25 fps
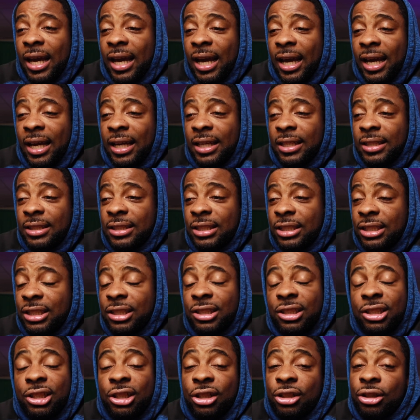And she
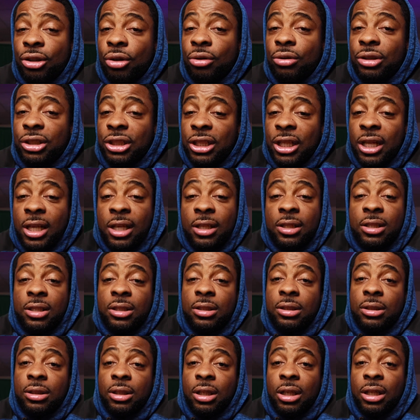stood no
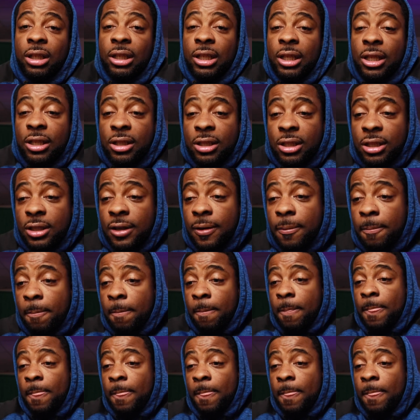chance against